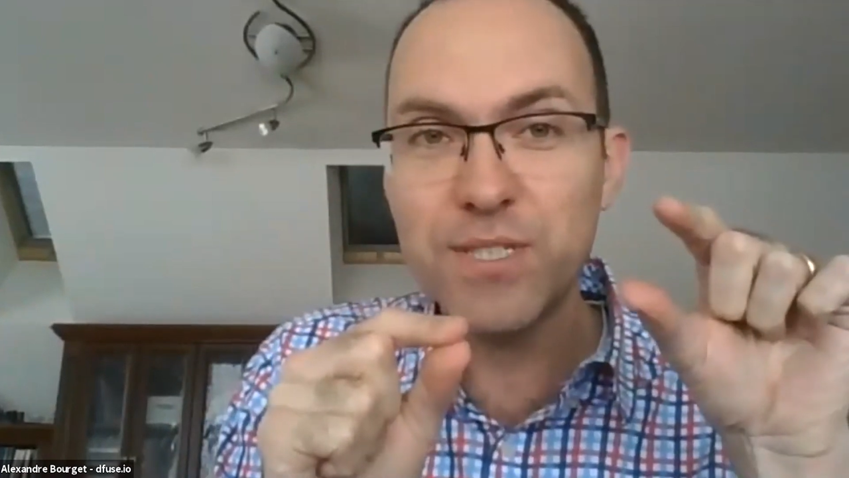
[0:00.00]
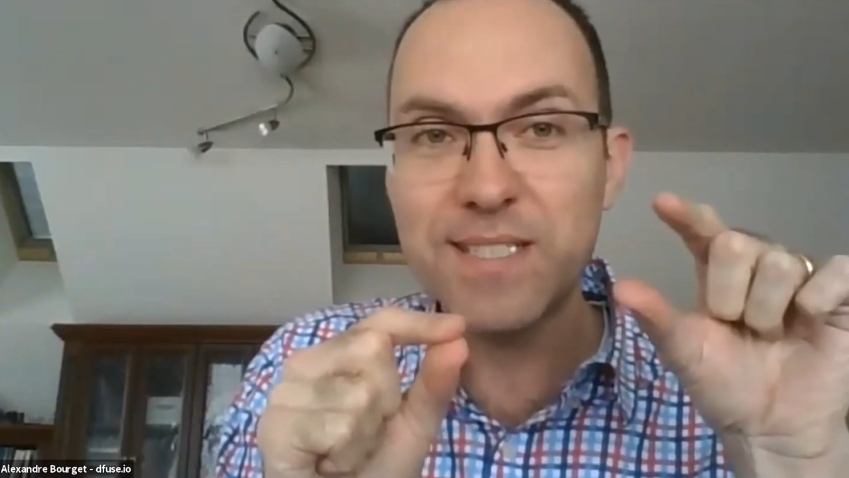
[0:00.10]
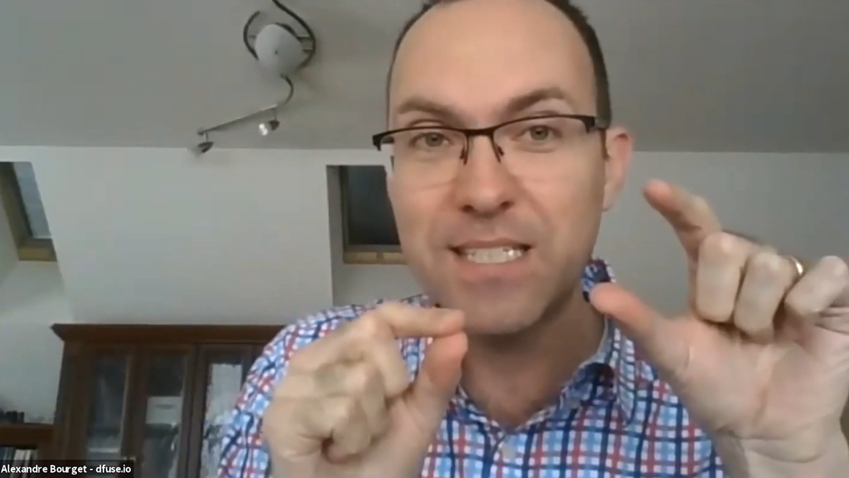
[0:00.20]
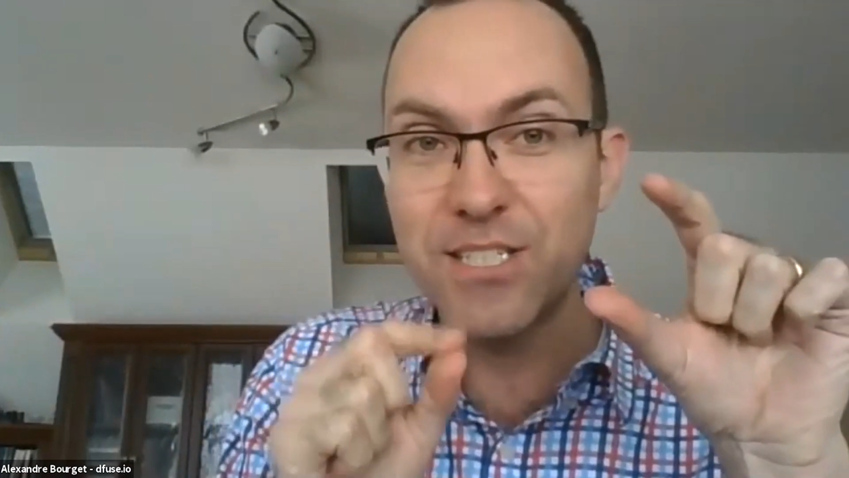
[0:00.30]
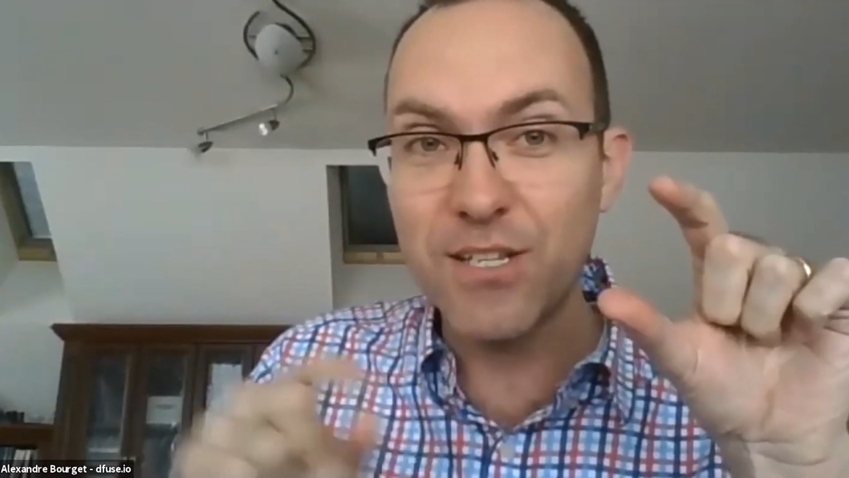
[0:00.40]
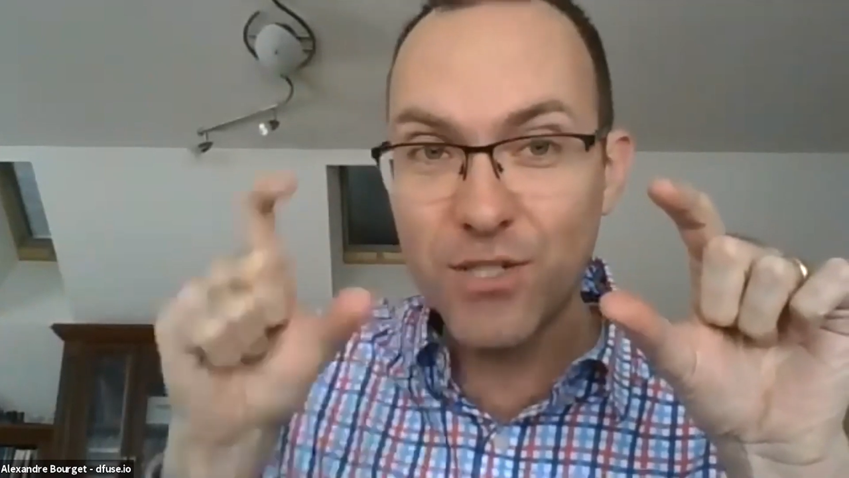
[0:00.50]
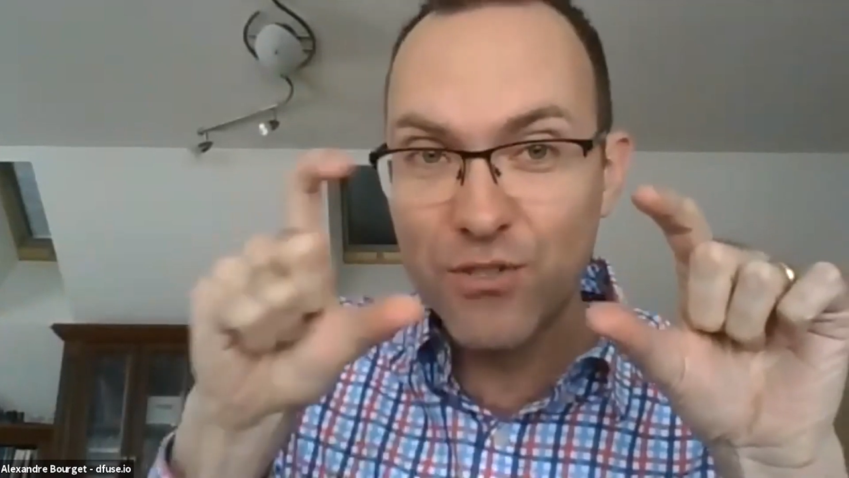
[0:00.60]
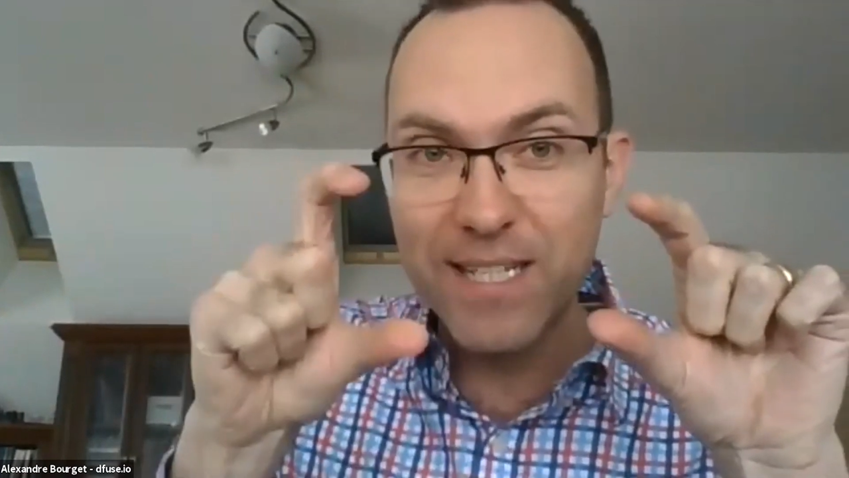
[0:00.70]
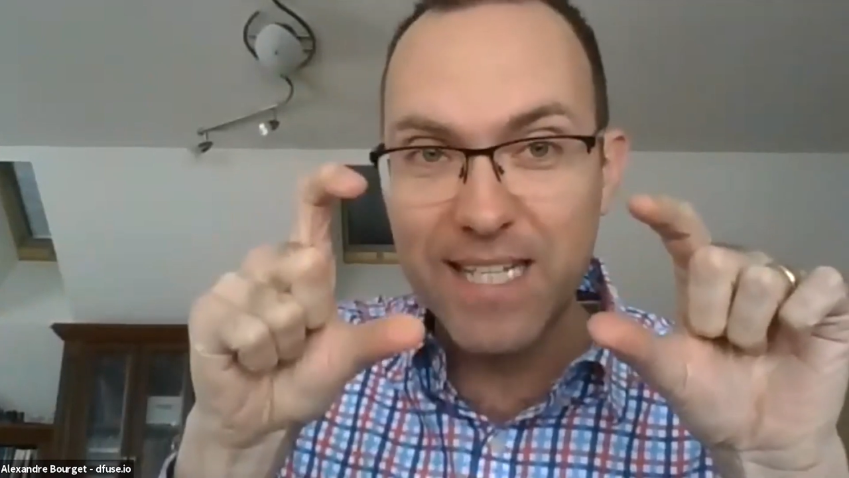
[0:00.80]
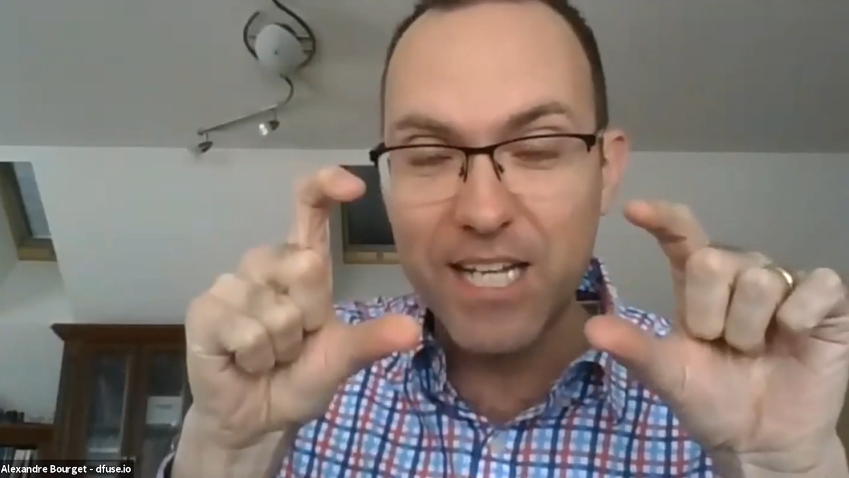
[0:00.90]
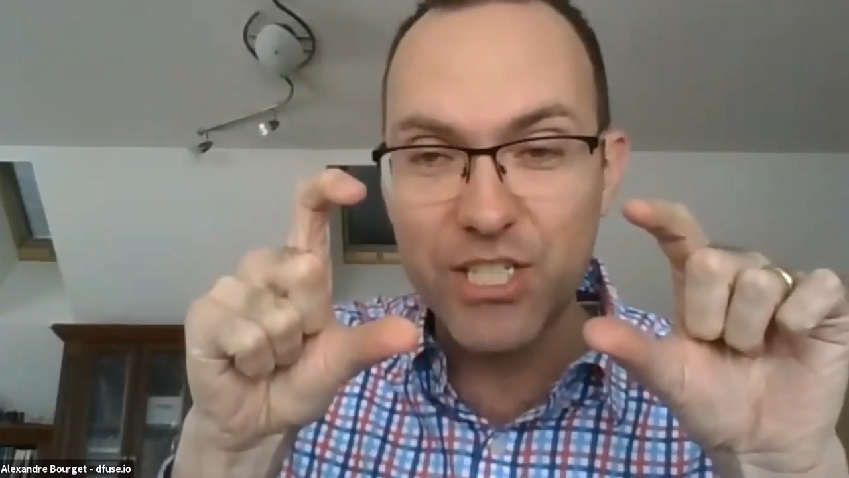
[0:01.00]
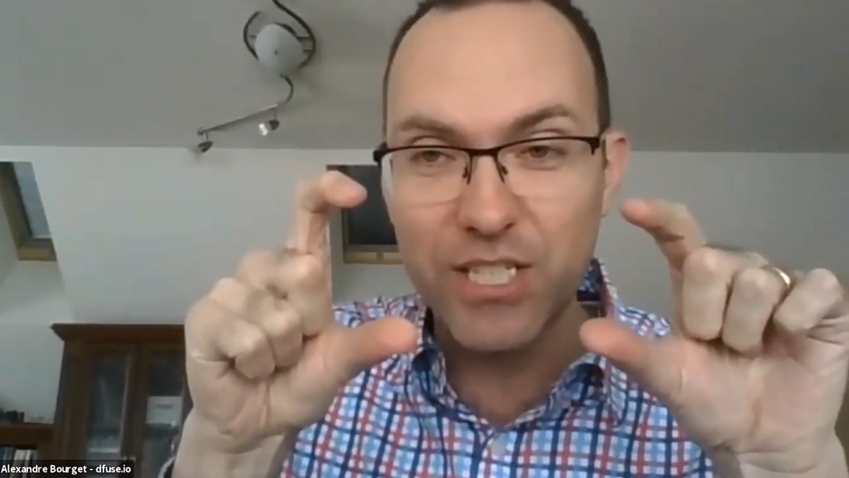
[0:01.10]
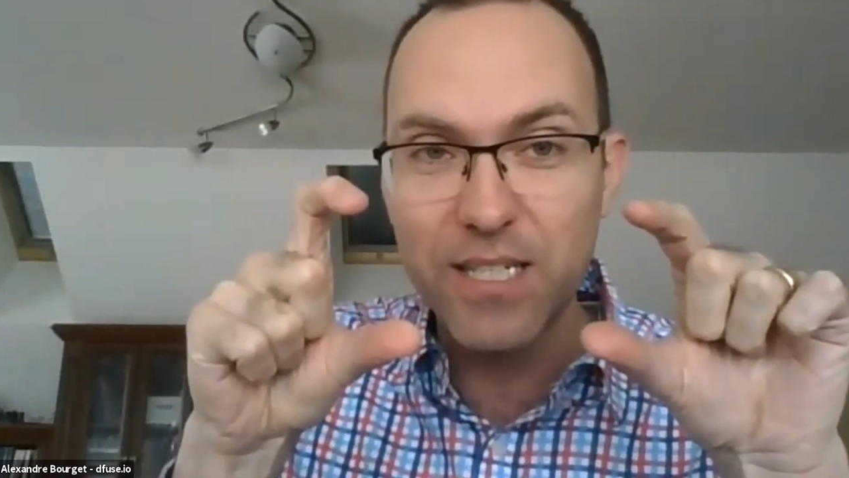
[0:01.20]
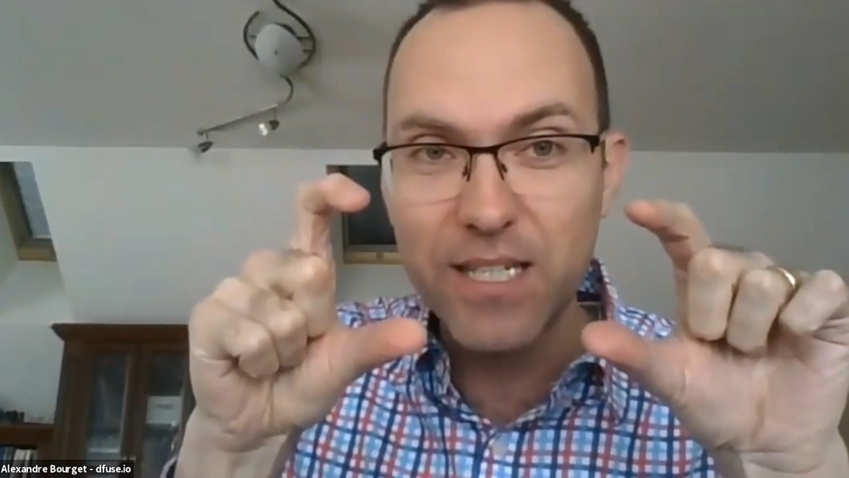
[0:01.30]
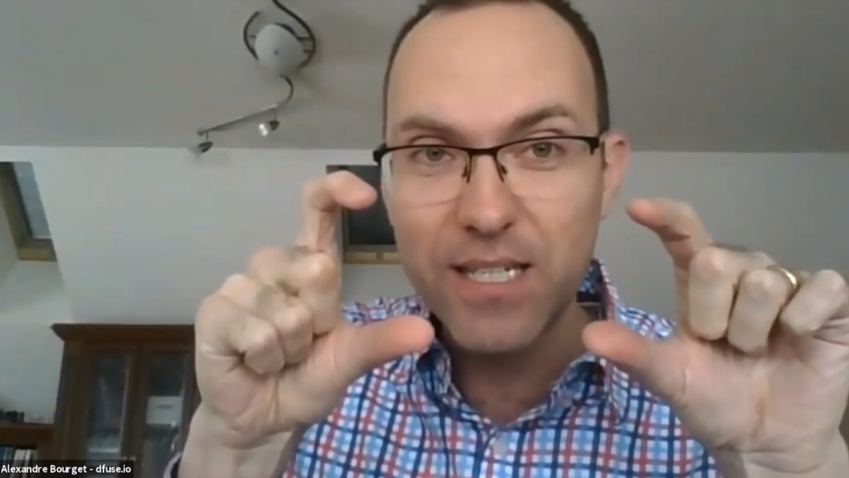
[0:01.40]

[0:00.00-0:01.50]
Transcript: send another transaction